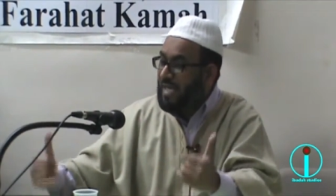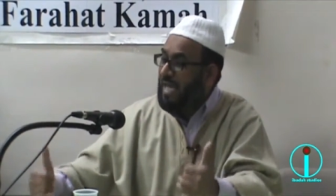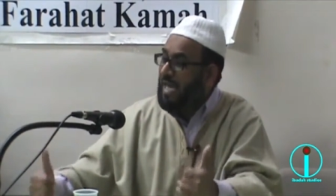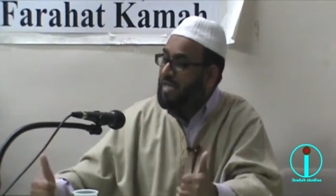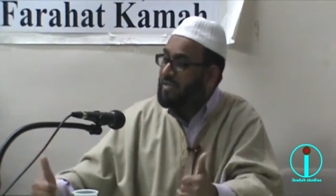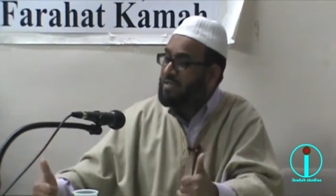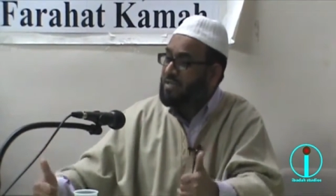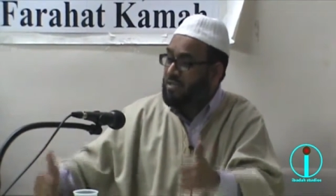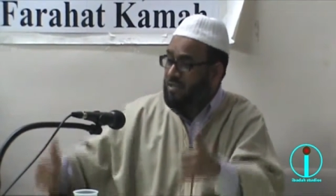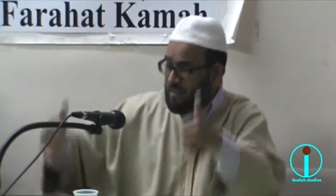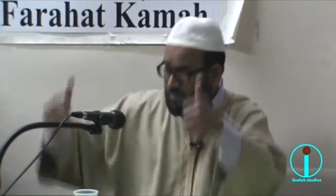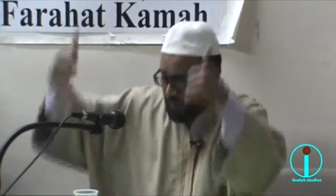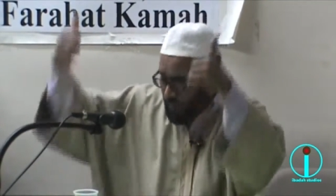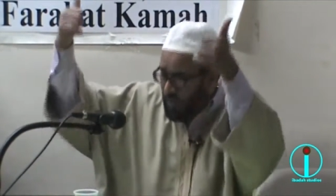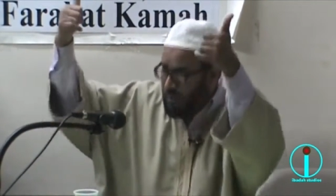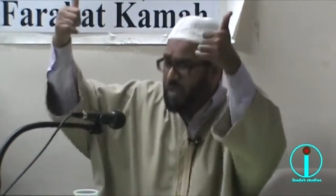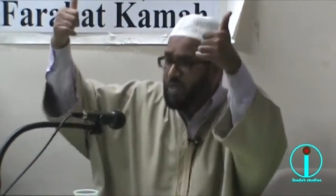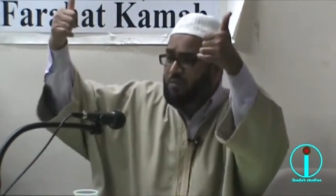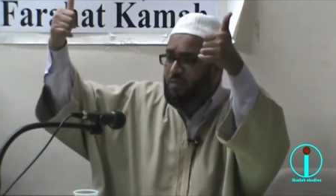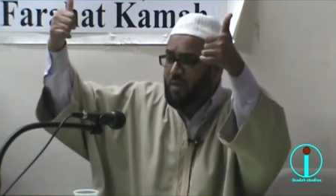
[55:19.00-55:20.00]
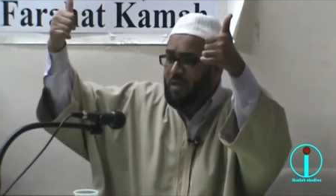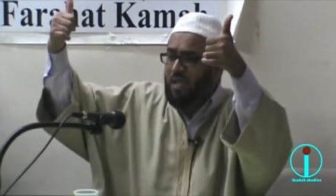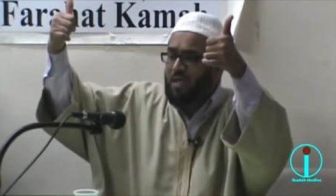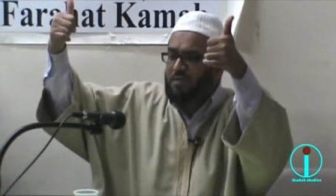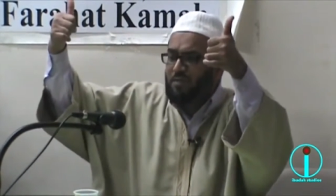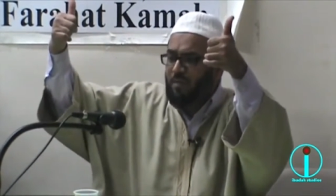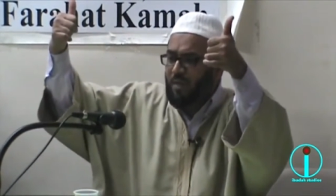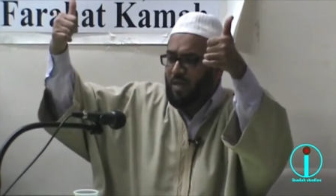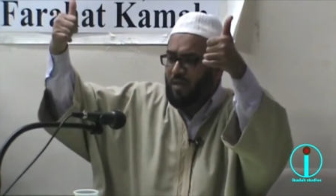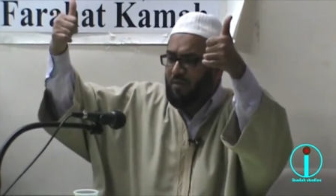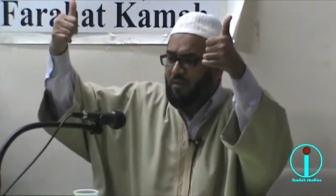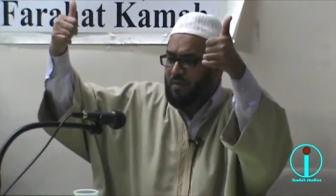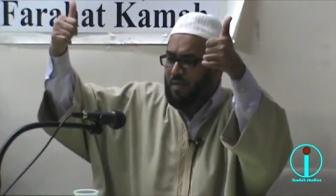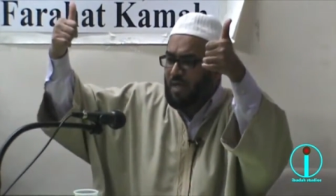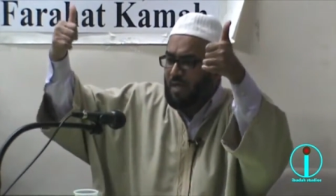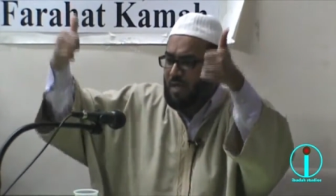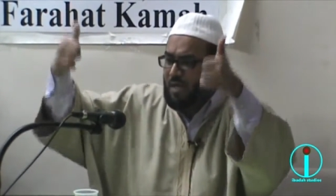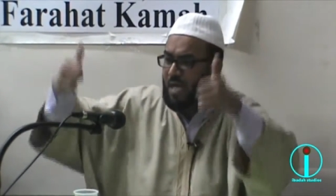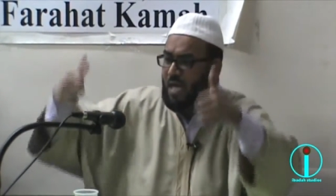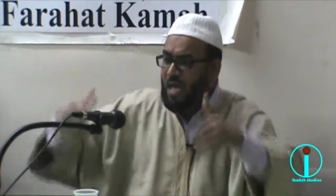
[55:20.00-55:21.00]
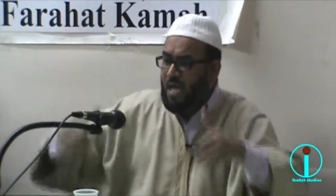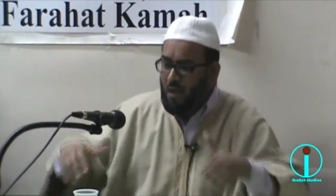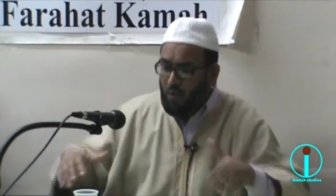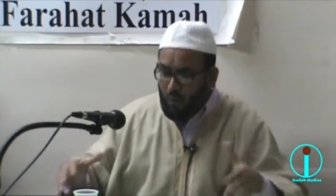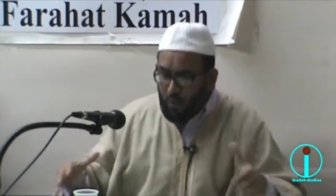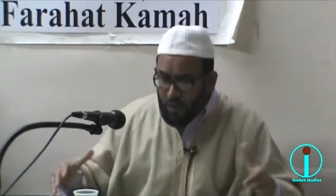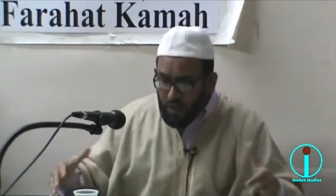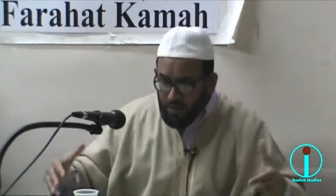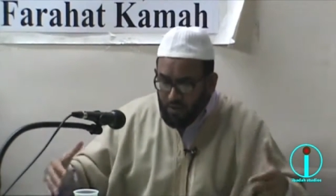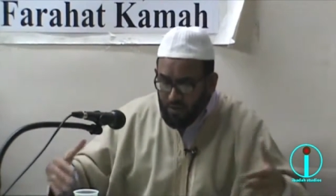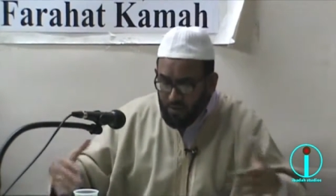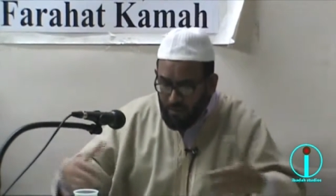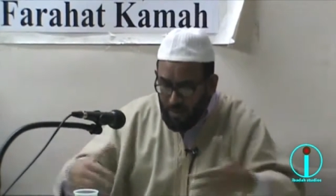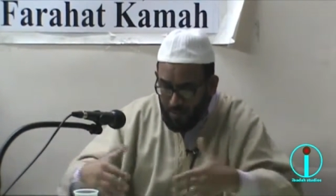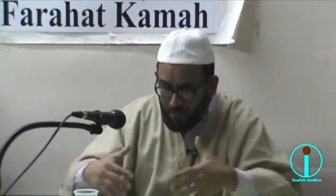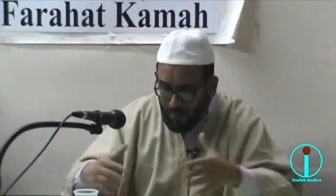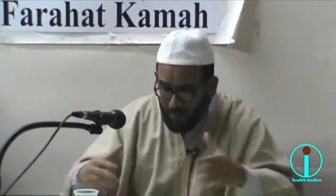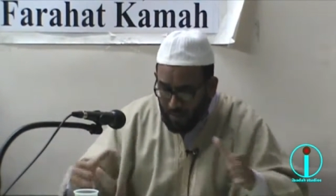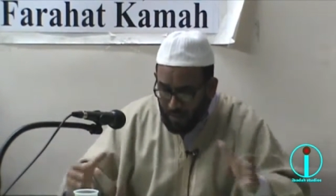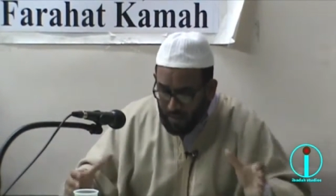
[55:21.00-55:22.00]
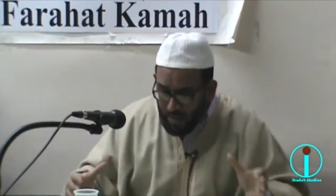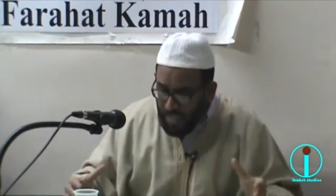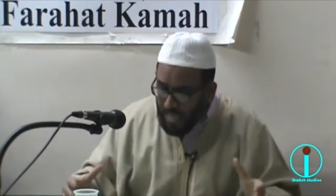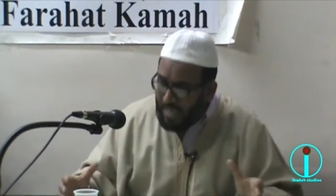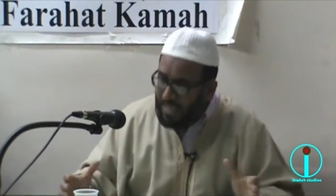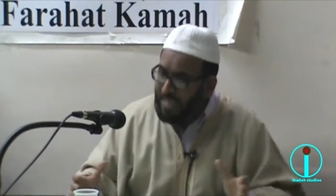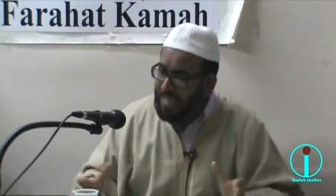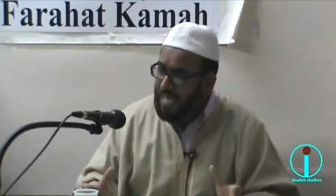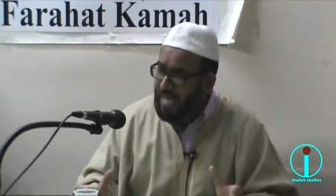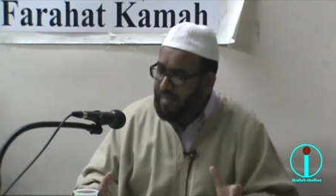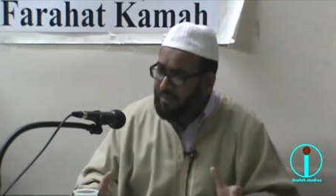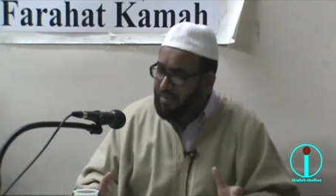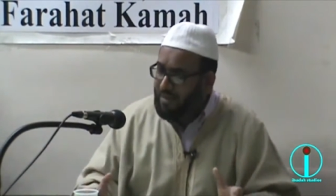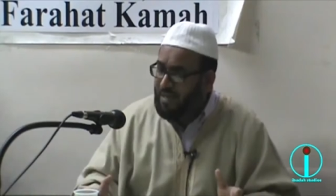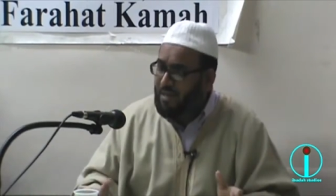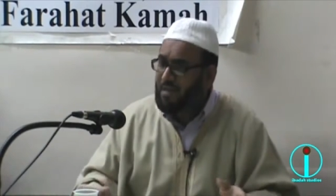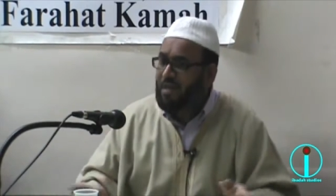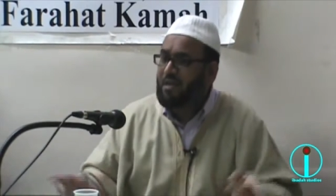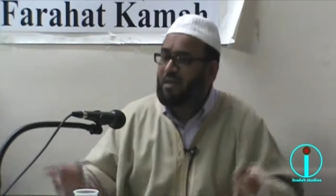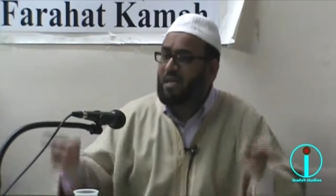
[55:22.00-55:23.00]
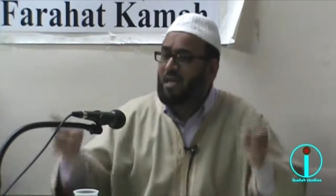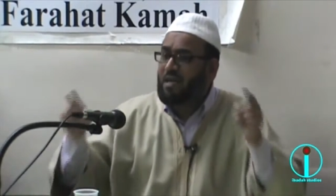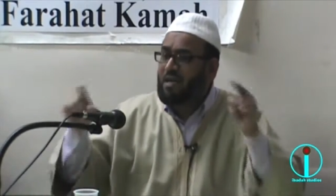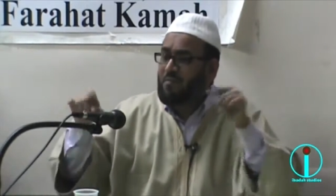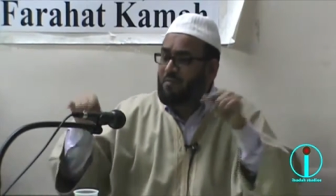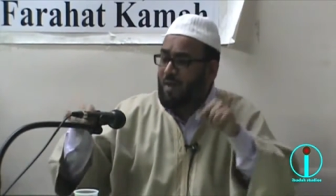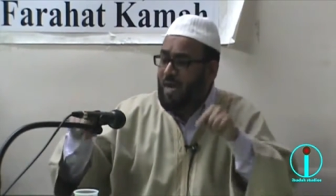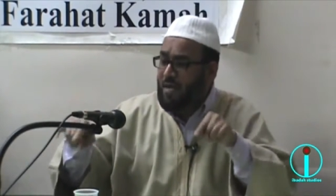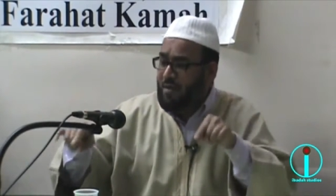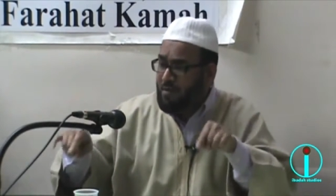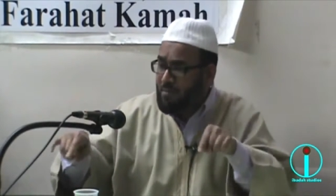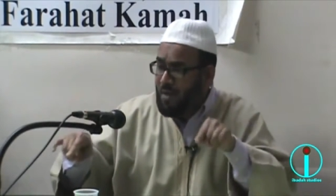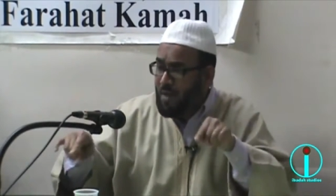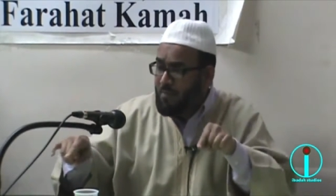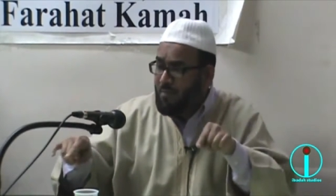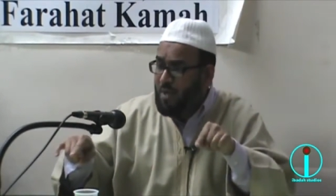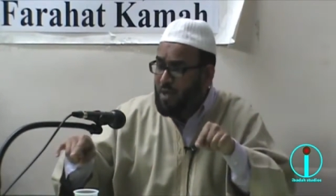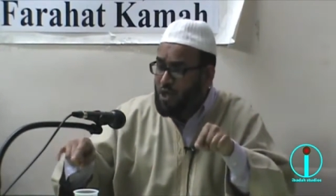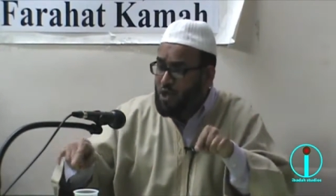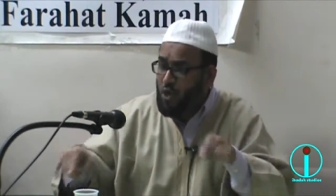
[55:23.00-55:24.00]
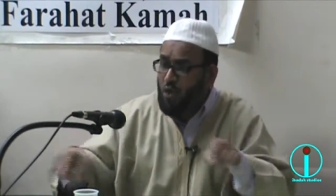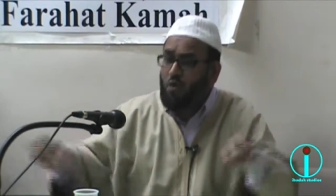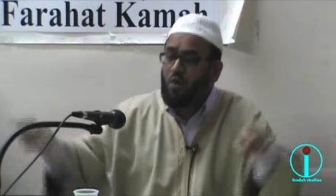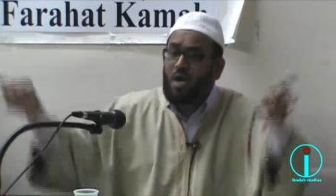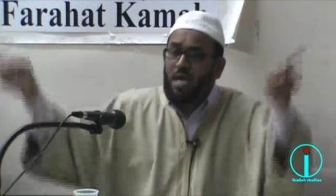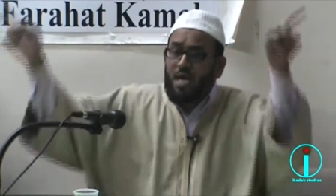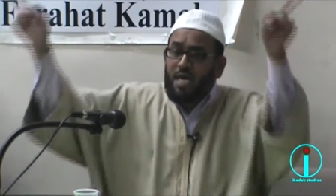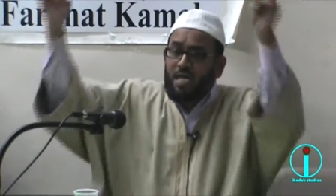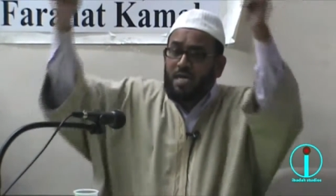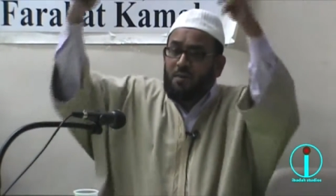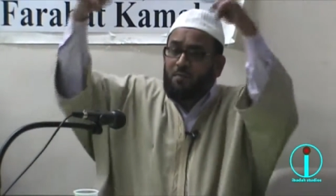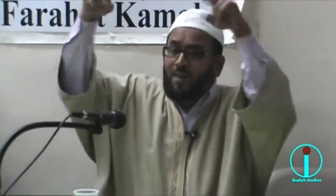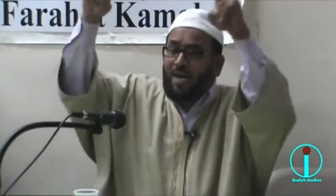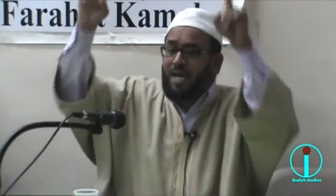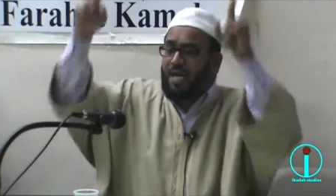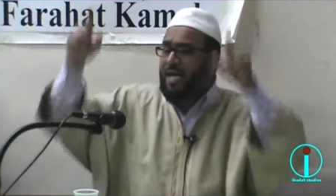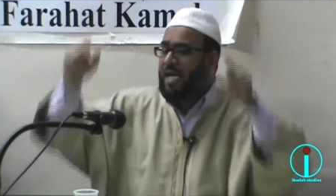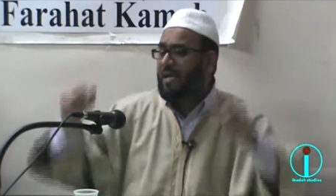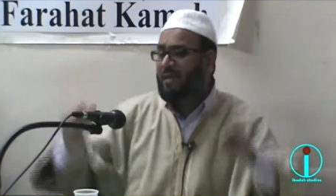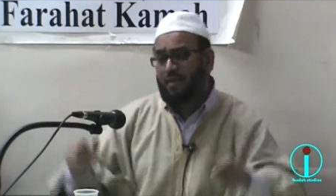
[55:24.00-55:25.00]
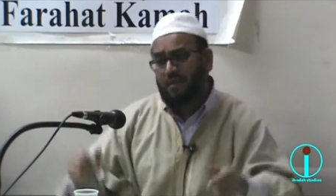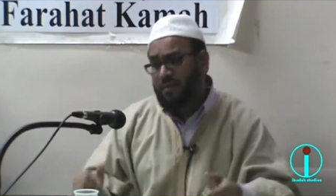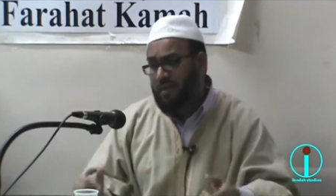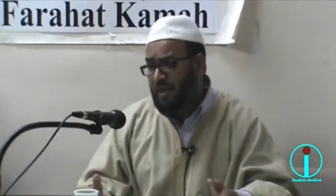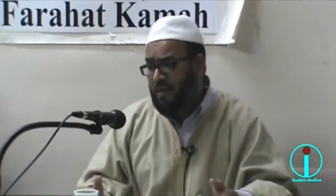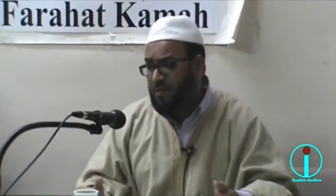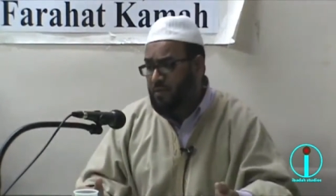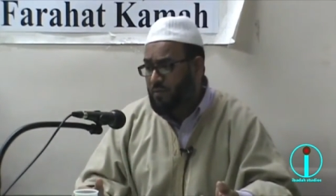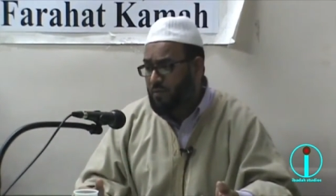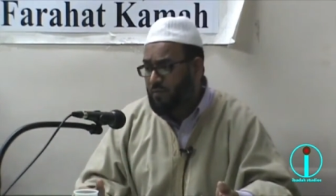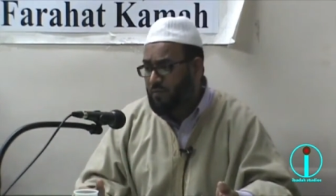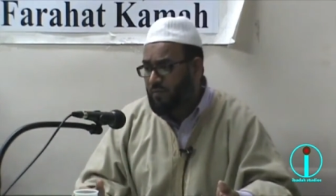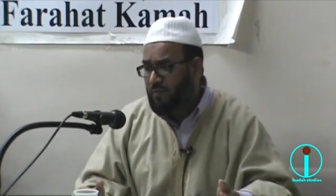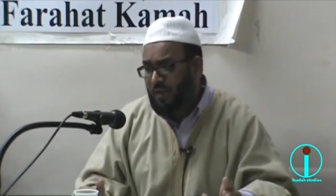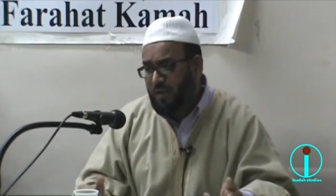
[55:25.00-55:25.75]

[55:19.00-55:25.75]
The angels report that to Allah subhanahu wa ta'ala. When you remember Allah in a gathering, Allah remind, remember you in a better gathering than you.